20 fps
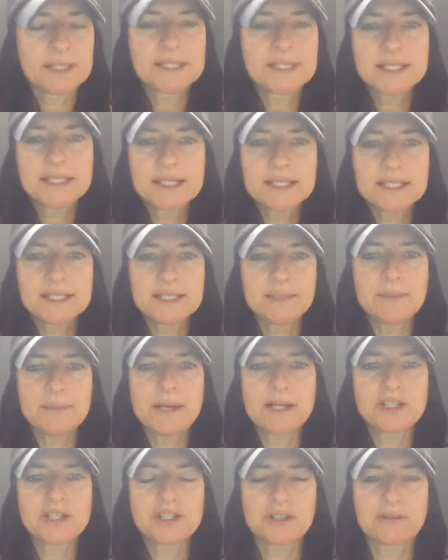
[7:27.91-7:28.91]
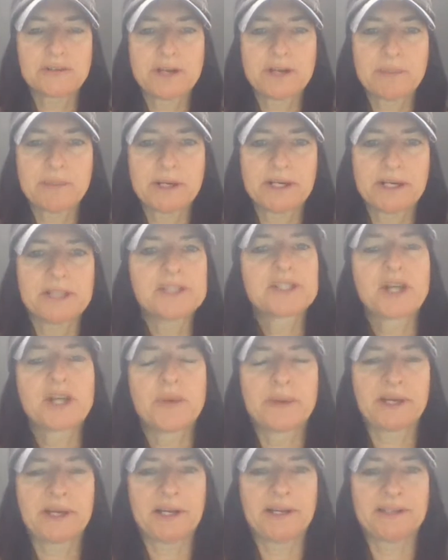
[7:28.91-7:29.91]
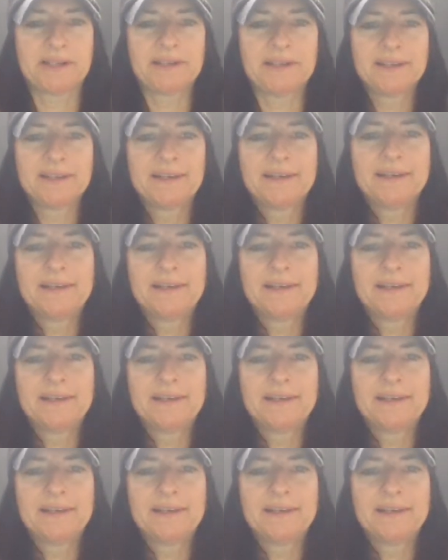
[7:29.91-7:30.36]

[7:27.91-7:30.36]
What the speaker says: 60 bachelorette parties going on.